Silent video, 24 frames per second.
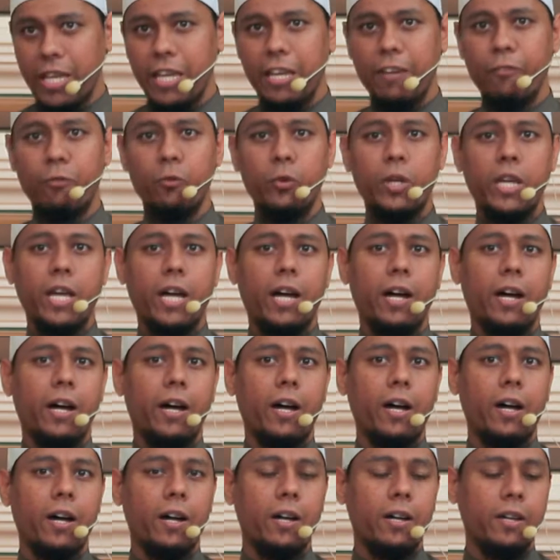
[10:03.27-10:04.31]
if we
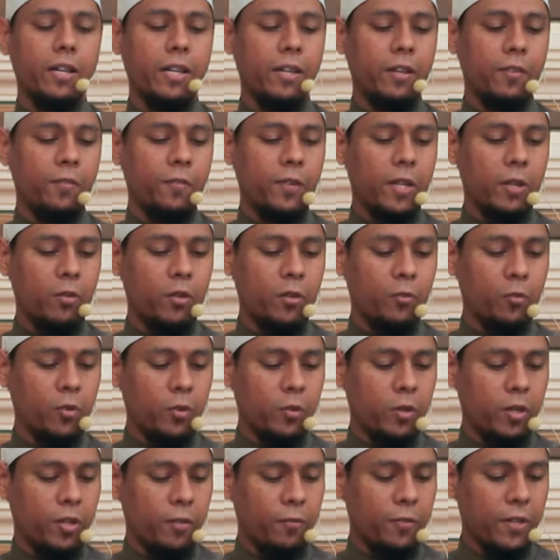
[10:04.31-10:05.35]
uh, if, if,
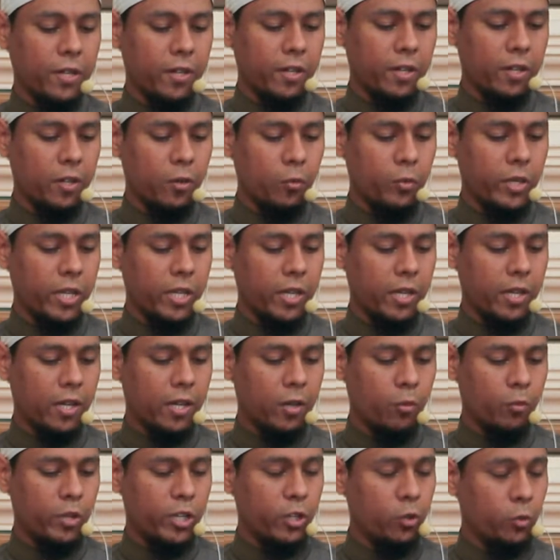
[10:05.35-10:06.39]
if uh, we,
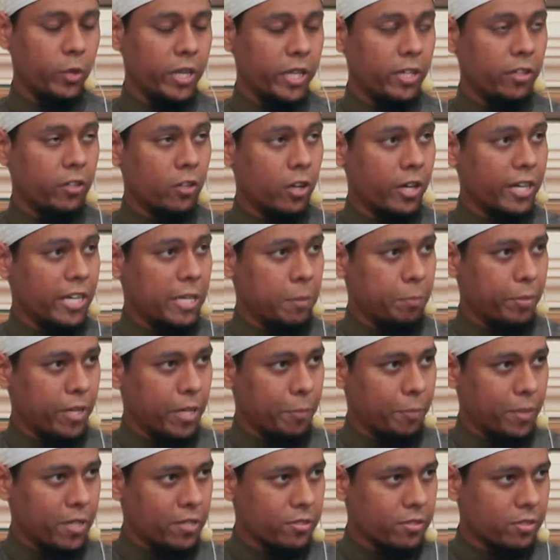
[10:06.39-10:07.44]
uh, we do it not in
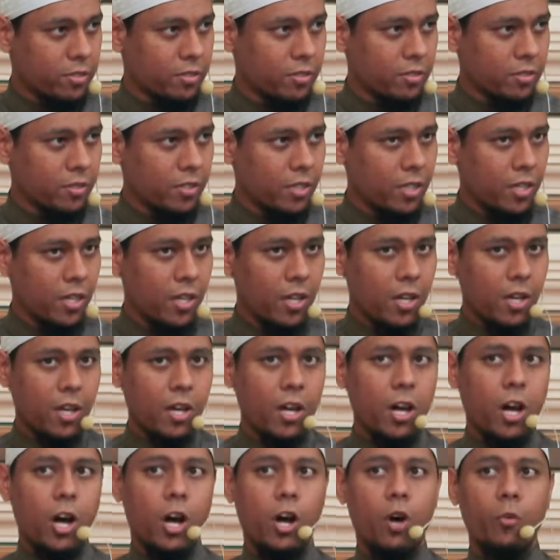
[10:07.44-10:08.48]
purpose
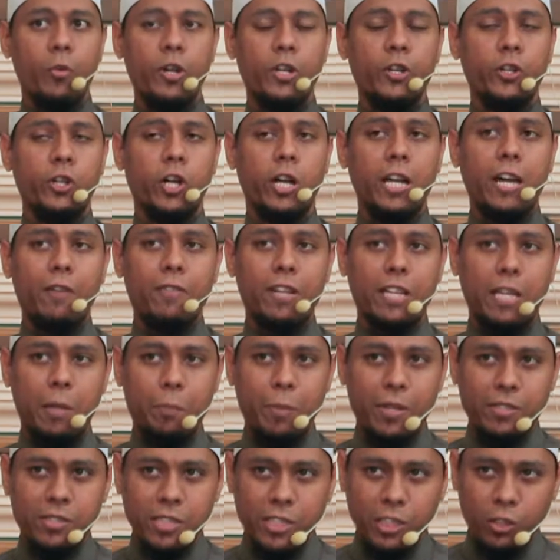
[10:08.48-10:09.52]
or we do not have the
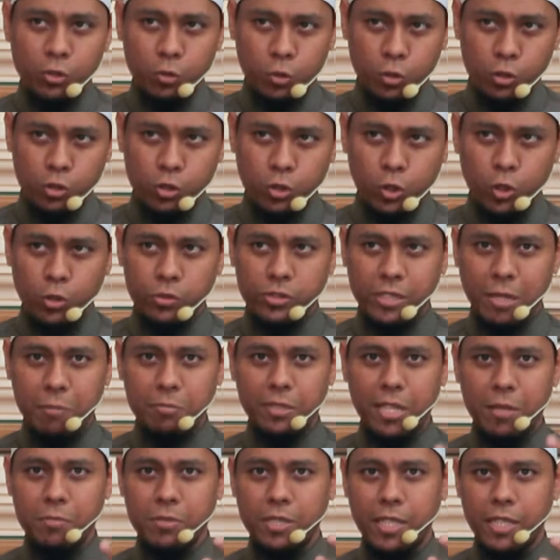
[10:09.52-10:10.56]
capacity to do so
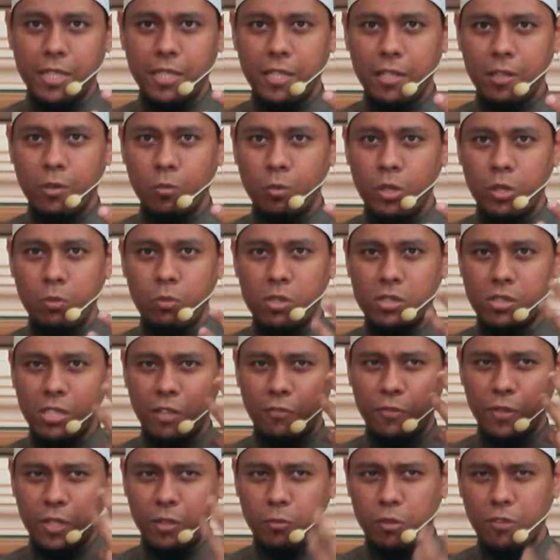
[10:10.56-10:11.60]
sometimes any uh, we, we
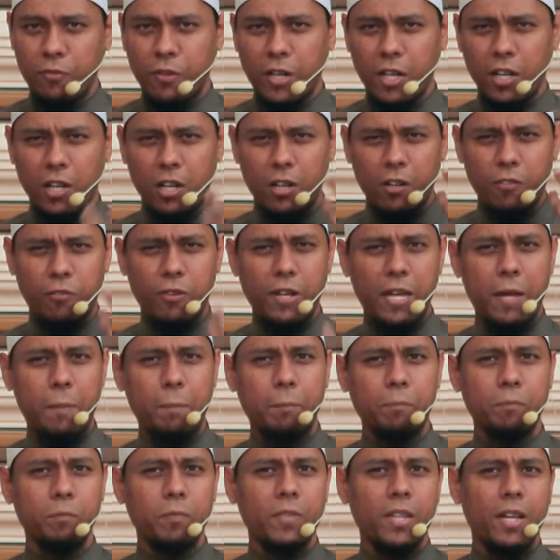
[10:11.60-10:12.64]
suffer with a lot of
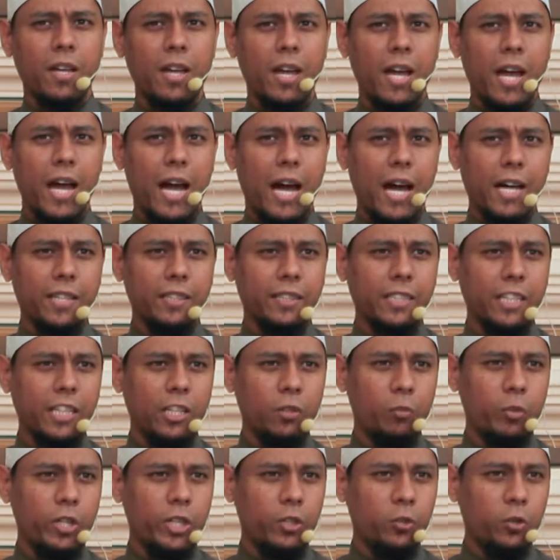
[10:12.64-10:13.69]
phlegm
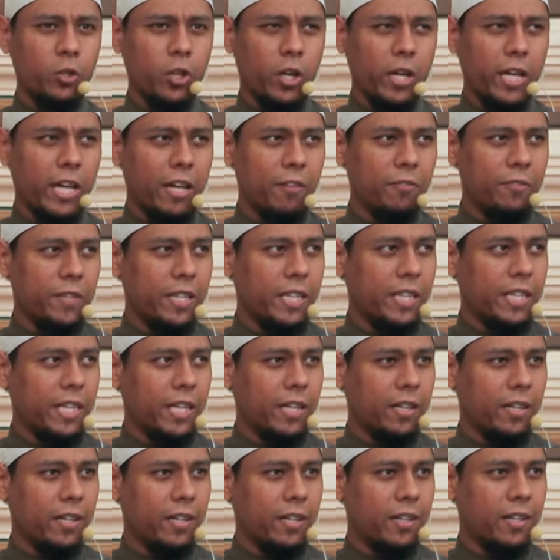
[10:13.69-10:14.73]
until we do not have the
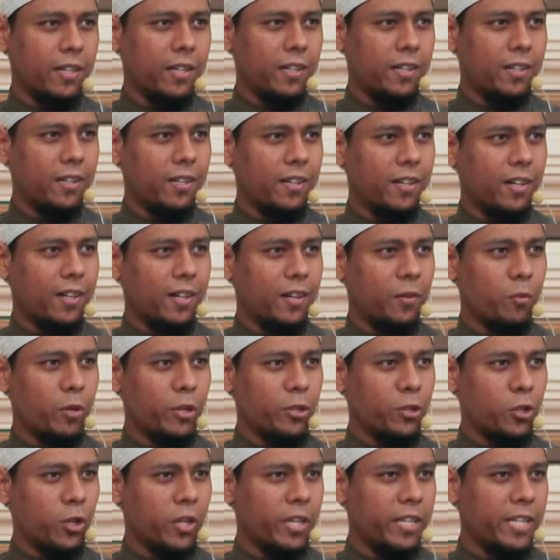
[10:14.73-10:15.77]
uh, uh,
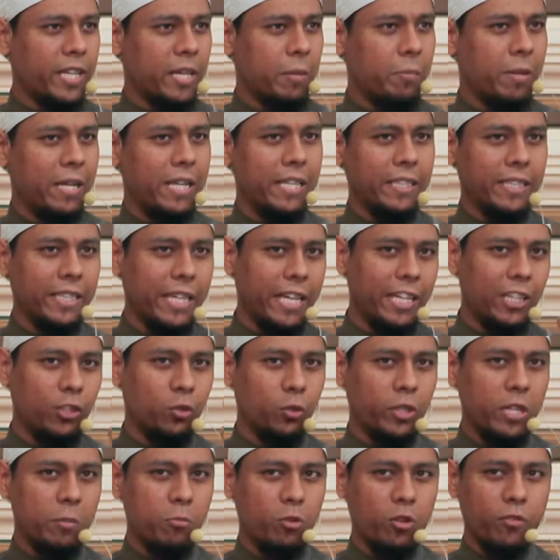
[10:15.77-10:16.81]
what you call it the ability any
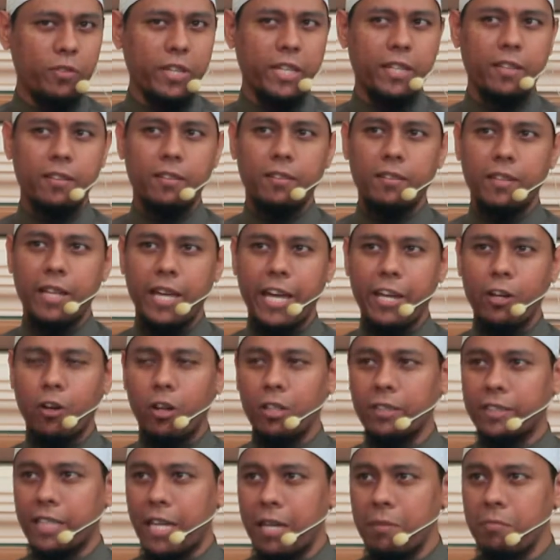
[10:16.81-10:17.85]
to remove it at
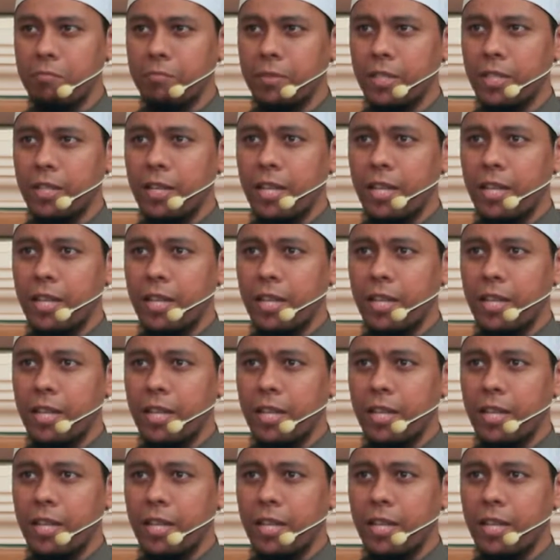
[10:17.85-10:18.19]
all time